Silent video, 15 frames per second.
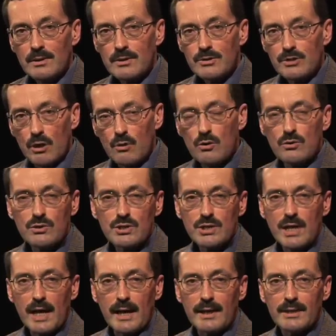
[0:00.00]
So, whose
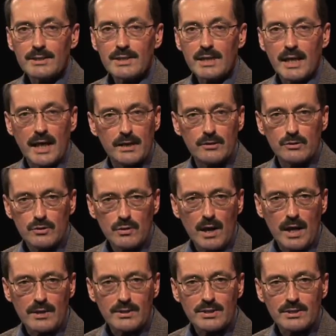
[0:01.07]
science can you
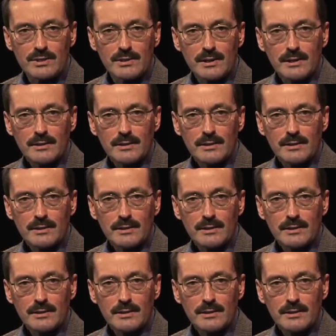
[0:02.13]
trust?